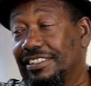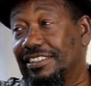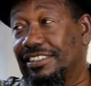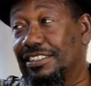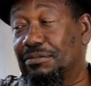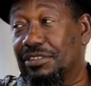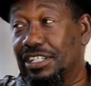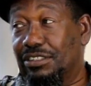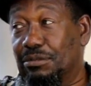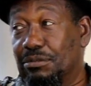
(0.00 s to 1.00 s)
Some
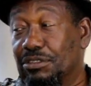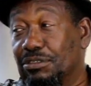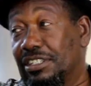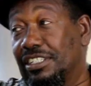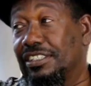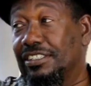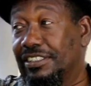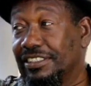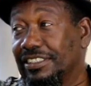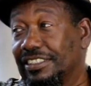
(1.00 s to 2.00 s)
guys, some of people,
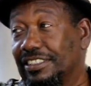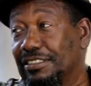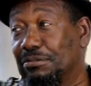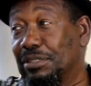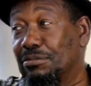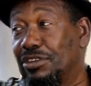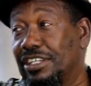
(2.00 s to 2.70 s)
big boys.